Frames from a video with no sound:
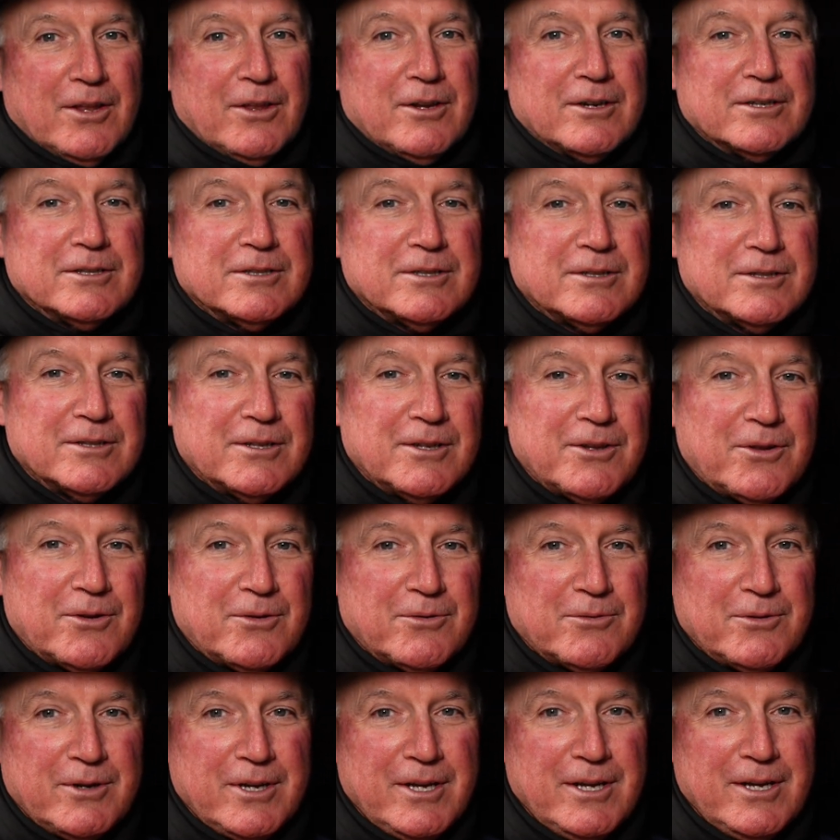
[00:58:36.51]
There's
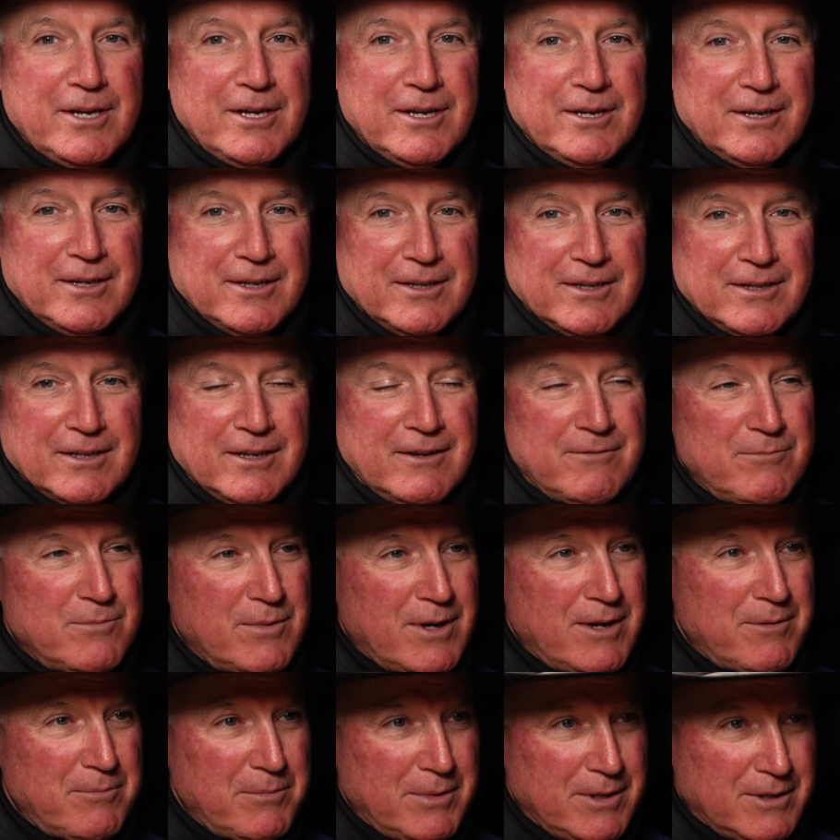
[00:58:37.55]
three of
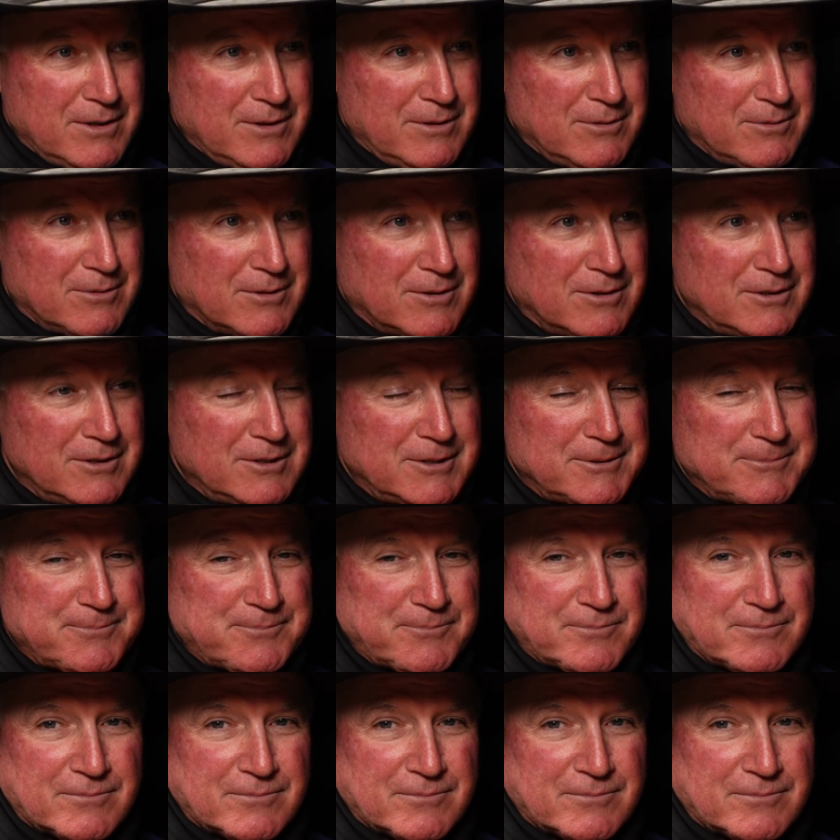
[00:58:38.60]
my mentors